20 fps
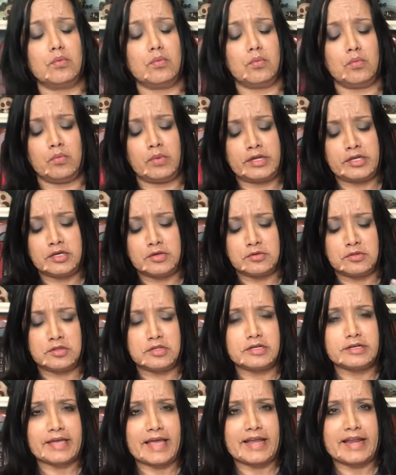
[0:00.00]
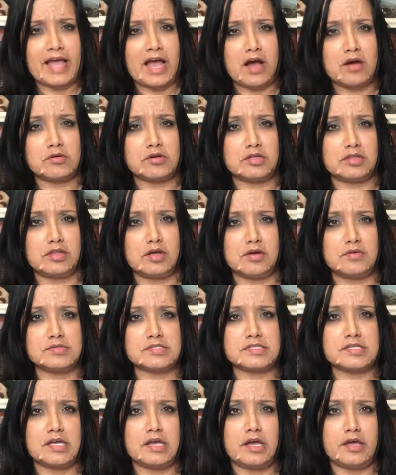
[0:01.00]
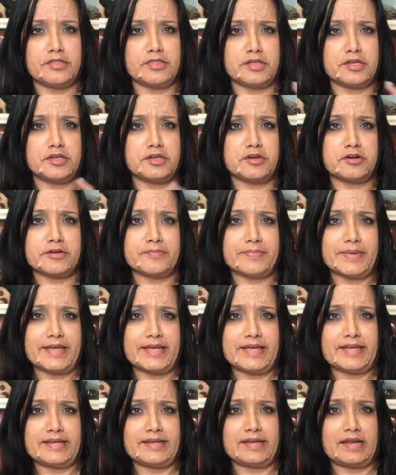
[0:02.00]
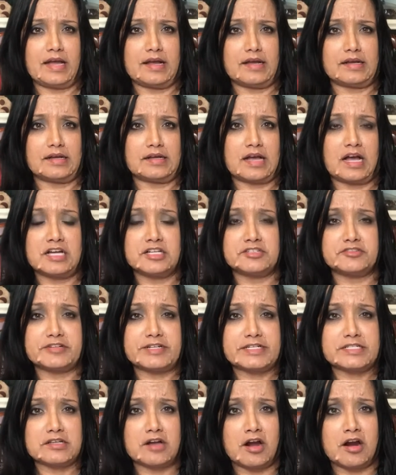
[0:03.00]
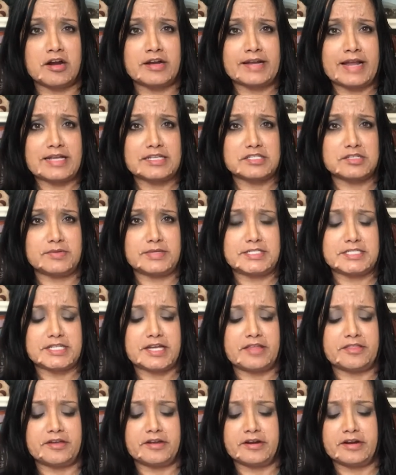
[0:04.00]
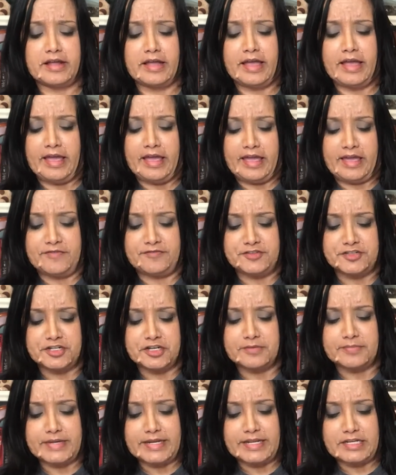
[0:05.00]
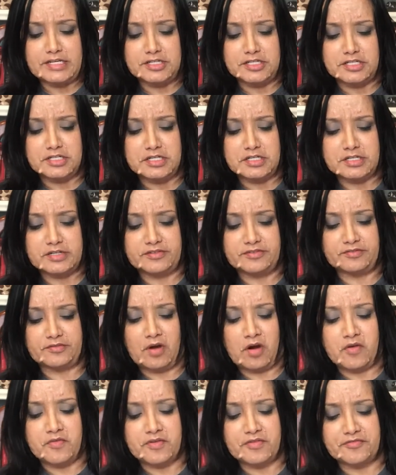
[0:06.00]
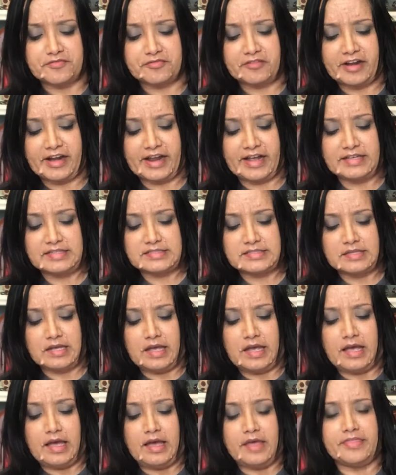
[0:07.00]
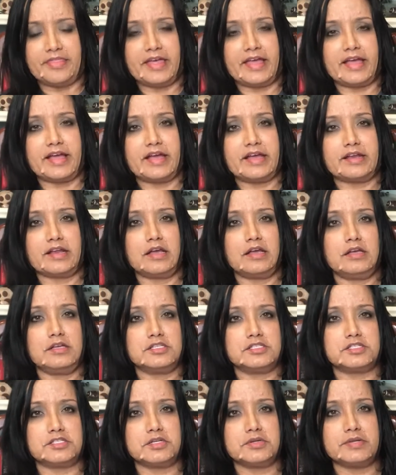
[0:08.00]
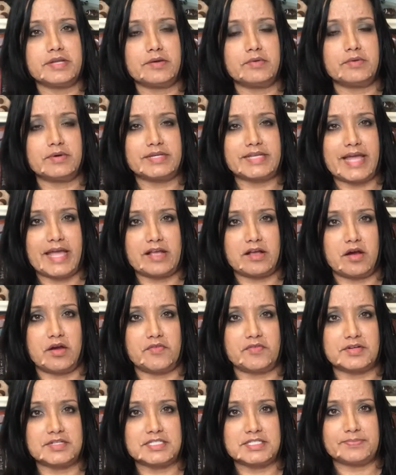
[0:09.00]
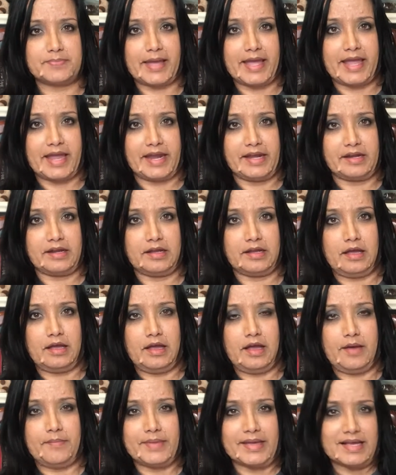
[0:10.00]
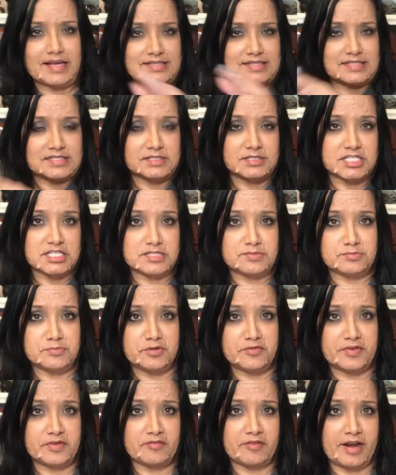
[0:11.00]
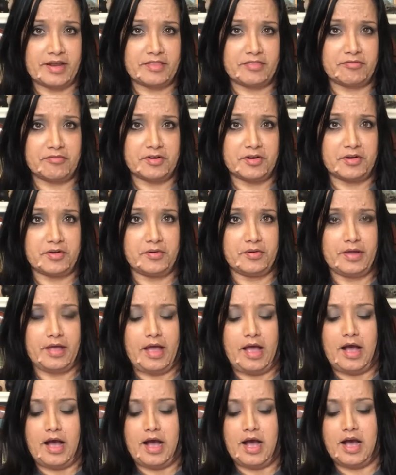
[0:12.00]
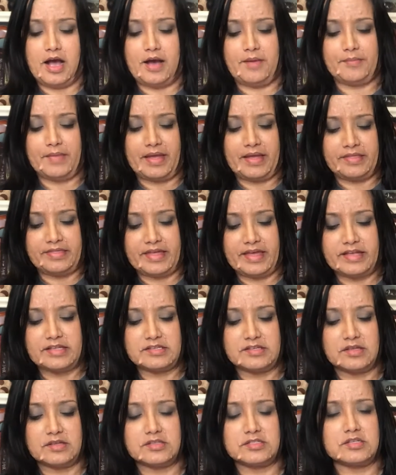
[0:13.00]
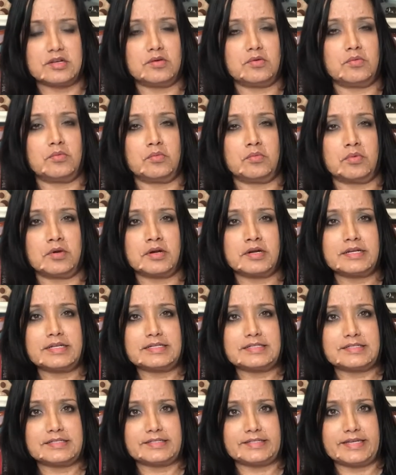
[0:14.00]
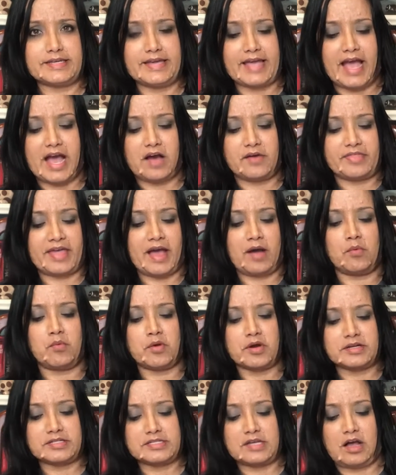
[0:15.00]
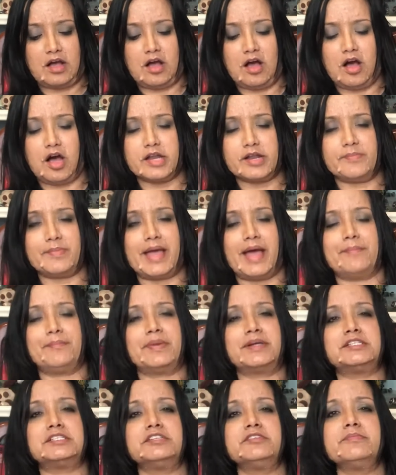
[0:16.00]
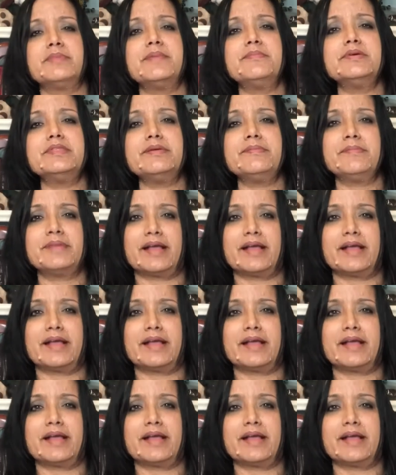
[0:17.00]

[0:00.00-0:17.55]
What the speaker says: when you look at how close the European countries are next to each other, if Germany took over France, then soon it would take over Spain, because it's just moving right through. And then, so we're going to see how that works on a map. But do you remember the